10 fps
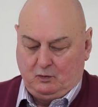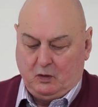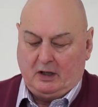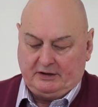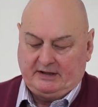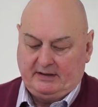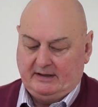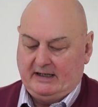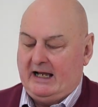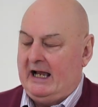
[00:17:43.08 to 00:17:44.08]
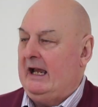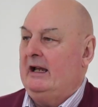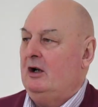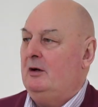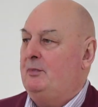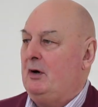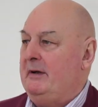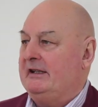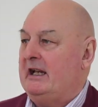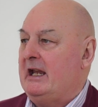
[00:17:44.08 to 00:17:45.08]
what God
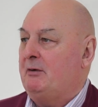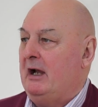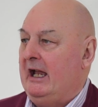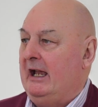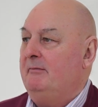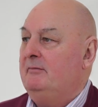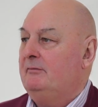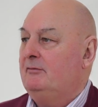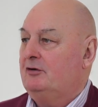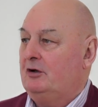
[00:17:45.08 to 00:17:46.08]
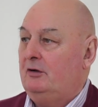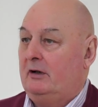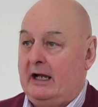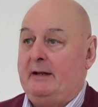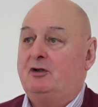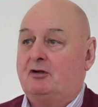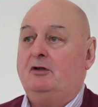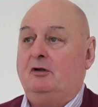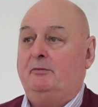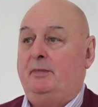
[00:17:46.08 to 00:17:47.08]
promised Abraham came
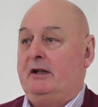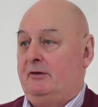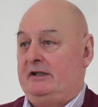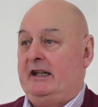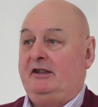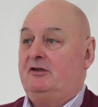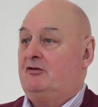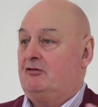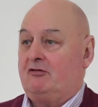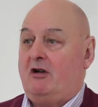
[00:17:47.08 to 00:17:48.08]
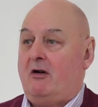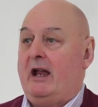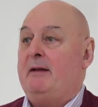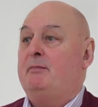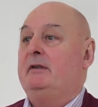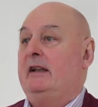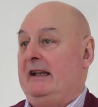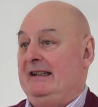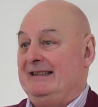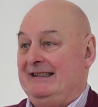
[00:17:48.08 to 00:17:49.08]
true, because his tribe,
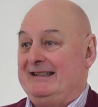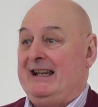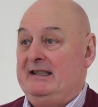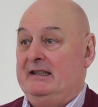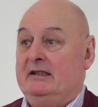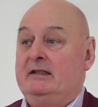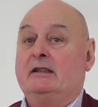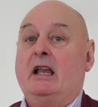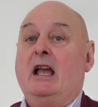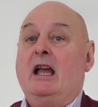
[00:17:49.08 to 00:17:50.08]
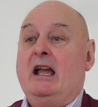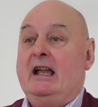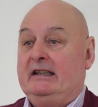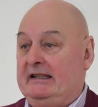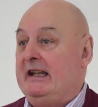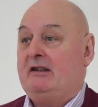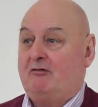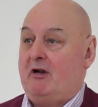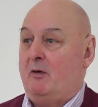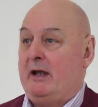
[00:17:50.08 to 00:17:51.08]
his descendants, did
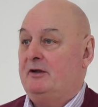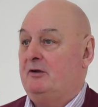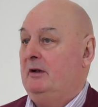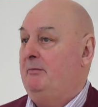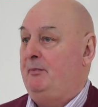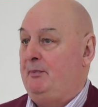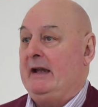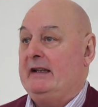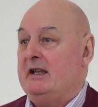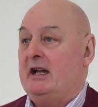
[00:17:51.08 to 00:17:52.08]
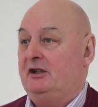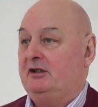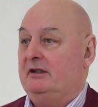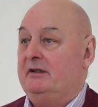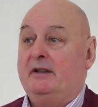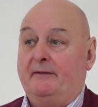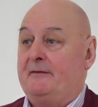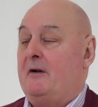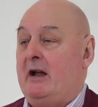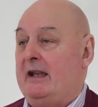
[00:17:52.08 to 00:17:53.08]
grow into a big nation that
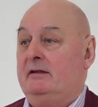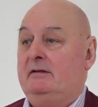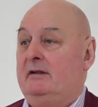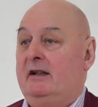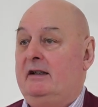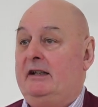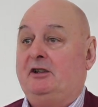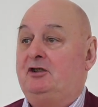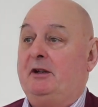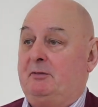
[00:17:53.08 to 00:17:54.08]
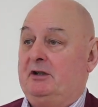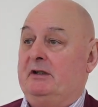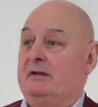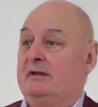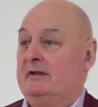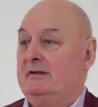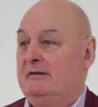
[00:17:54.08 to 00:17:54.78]
frightened the Egyptians,